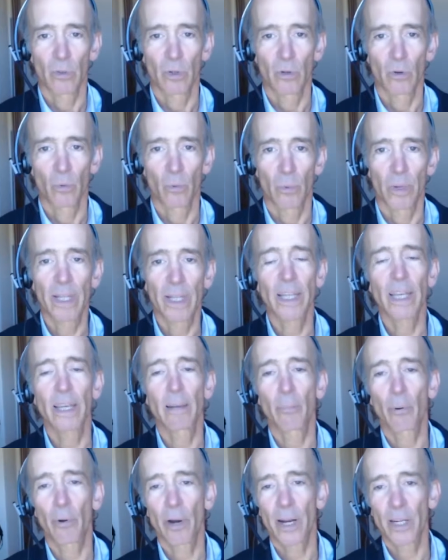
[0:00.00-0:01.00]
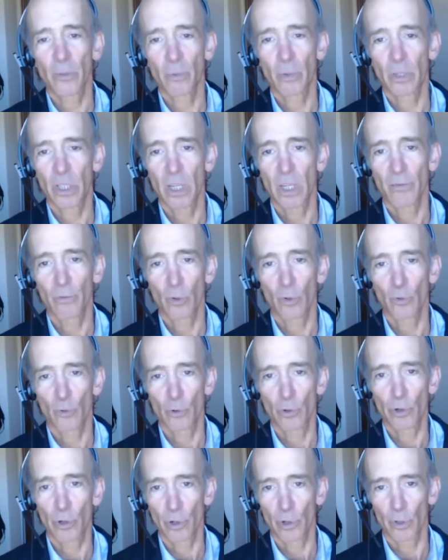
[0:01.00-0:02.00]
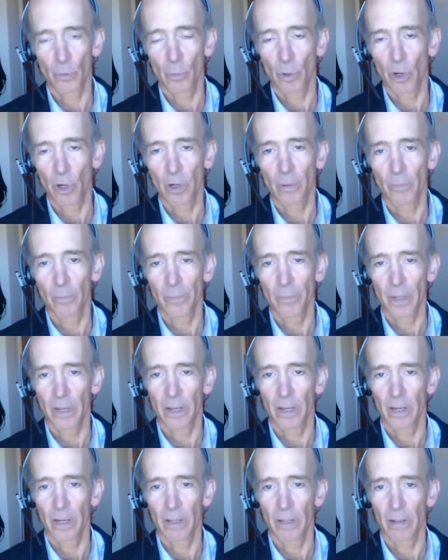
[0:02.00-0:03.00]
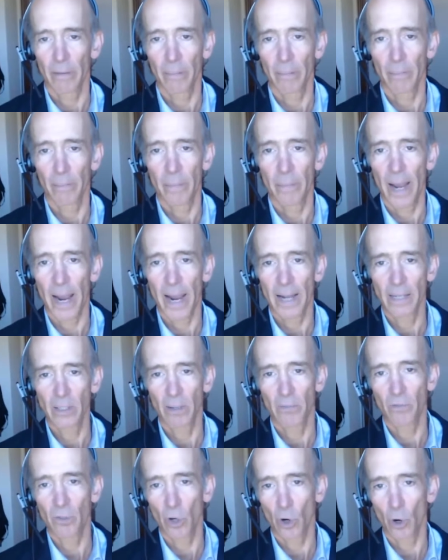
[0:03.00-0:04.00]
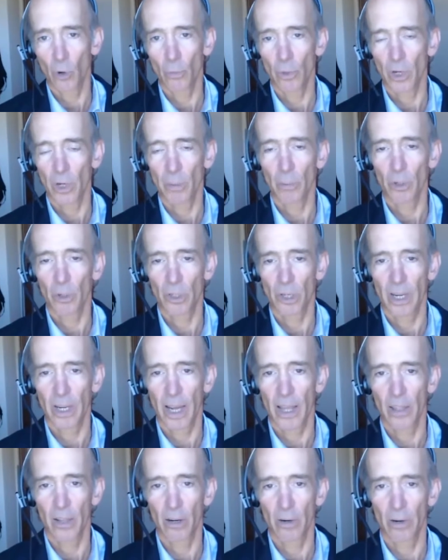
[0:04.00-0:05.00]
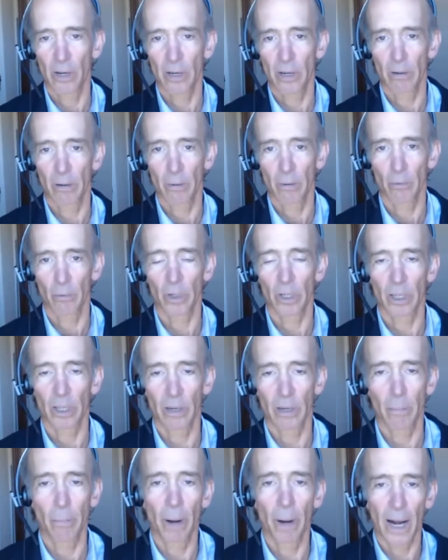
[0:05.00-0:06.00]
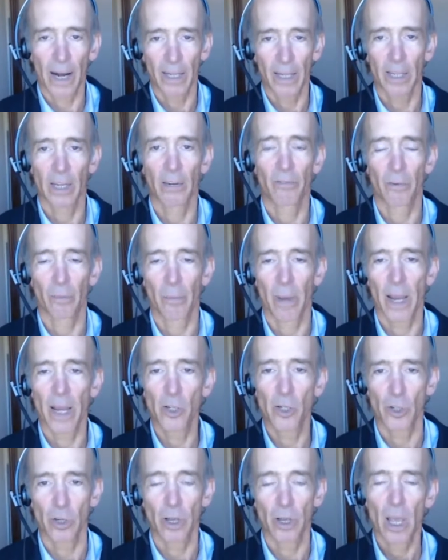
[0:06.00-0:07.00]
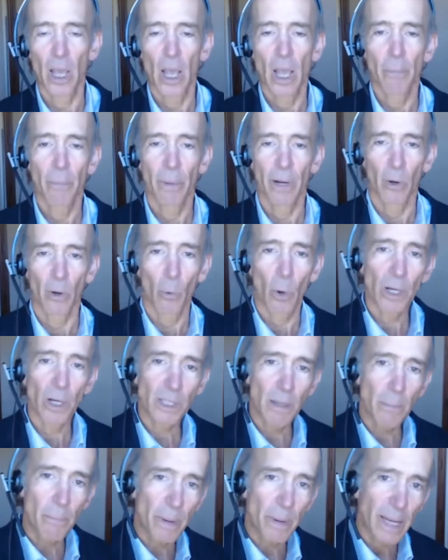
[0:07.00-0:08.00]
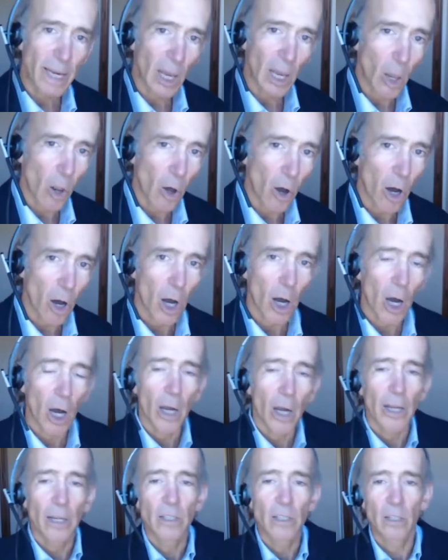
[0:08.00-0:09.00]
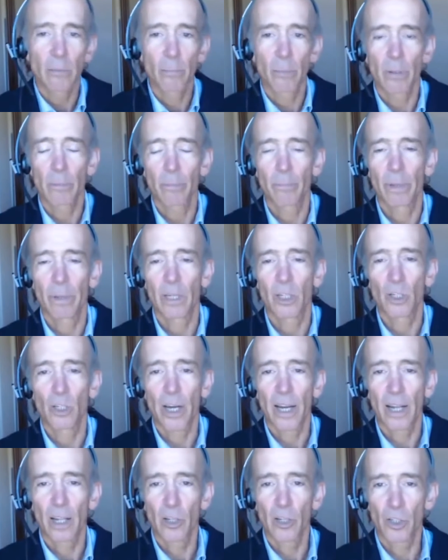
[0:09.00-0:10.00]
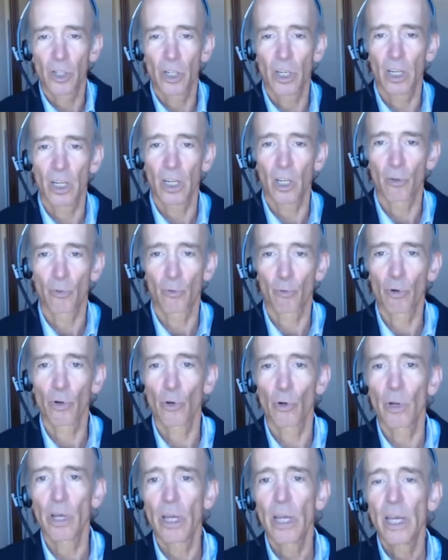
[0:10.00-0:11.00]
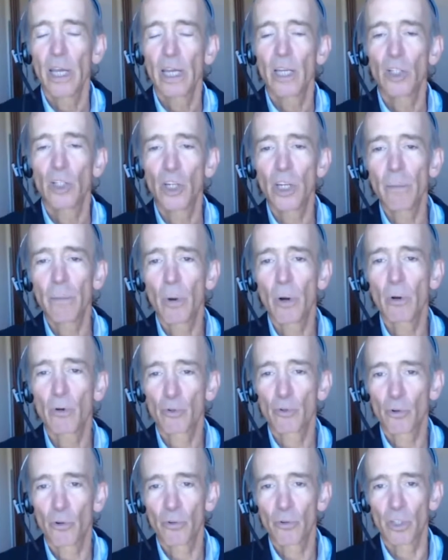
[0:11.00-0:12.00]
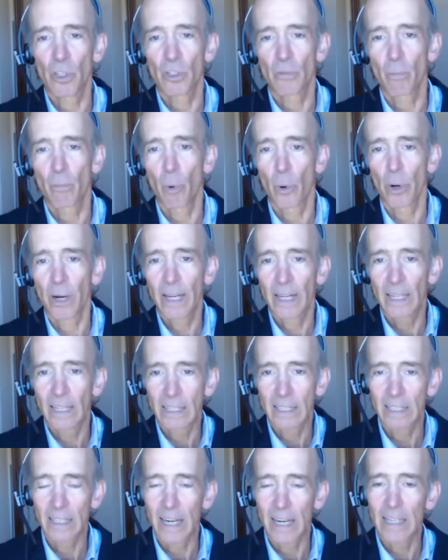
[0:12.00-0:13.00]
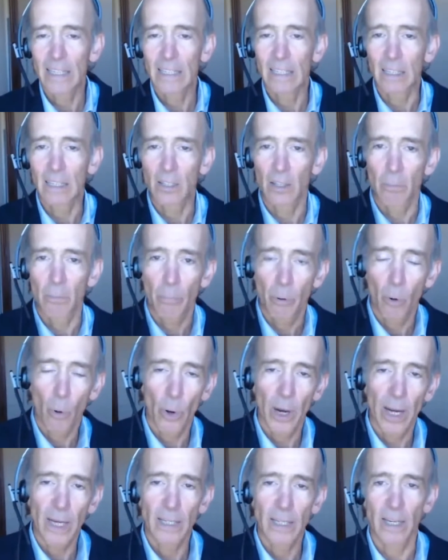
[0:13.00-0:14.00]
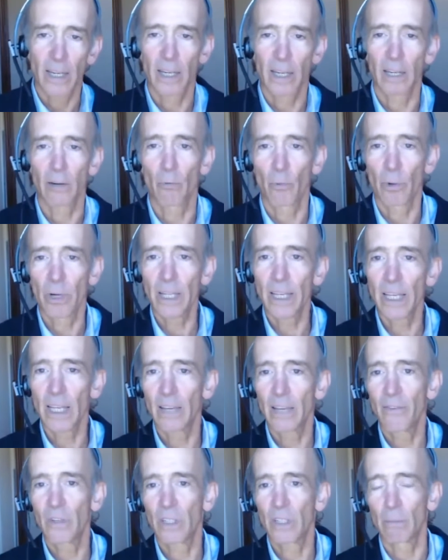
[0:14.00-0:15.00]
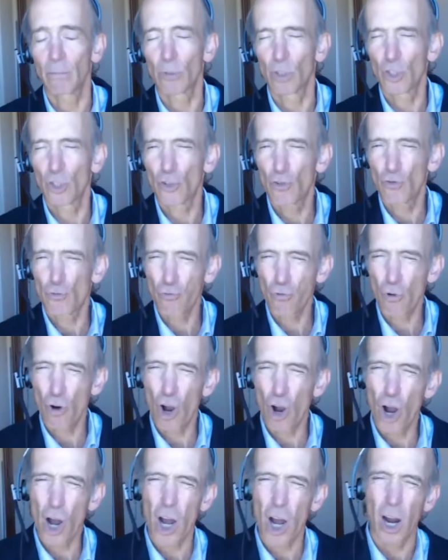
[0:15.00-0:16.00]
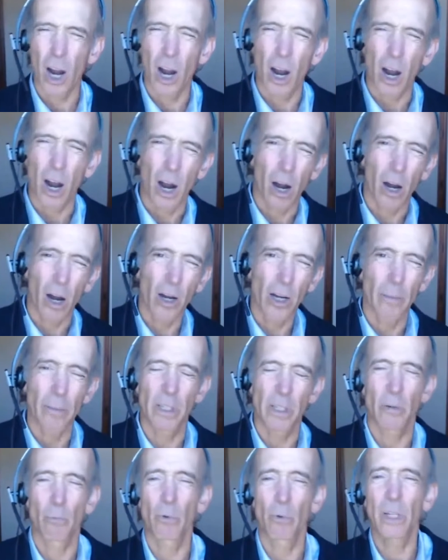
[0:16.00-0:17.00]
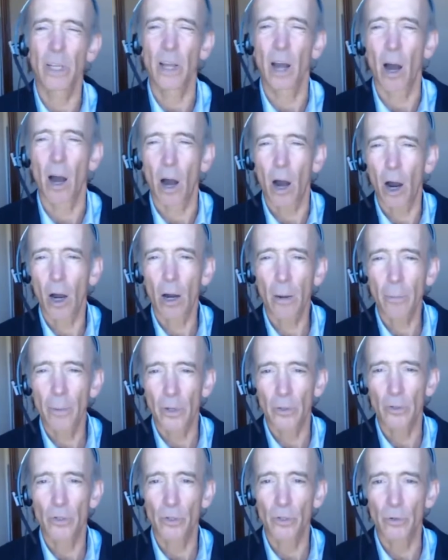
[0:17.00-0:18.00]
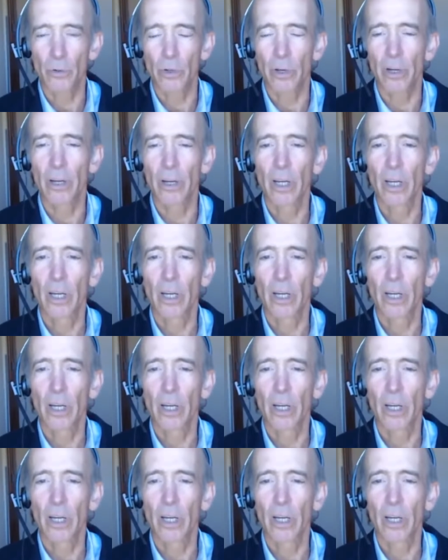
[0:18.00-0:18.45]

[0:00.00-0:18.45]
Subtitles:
really impressed with Stephen Drucker's book and the massive tome that he put together in really compiling information. But it was a bit long and somewhat bit challenging to get through. GMO Truths is more concise and to the point, and it can really give you some strong arguments and really arm you to